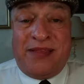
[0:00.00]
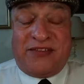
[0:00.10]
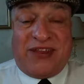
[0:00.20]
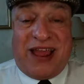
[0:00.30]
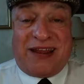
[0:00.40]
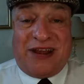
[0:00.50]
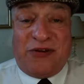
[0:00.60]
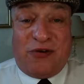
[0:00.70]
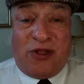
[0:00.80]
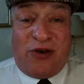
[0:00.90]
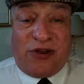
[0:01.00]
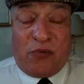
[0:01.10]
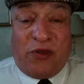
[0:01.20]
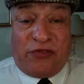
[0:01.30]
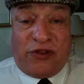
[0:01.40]
sadly no
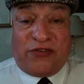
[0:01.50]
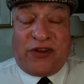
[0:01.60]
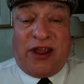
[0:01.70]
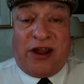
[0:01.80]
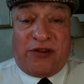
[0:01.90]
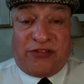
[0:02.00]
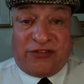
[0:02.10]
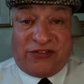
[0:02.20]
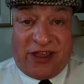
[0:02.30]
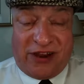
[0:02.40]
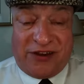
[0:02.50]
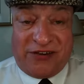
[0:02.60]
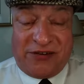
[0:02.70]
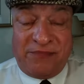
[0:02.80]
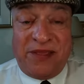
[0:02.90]
longer with us,
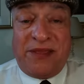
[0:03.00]
Earthside,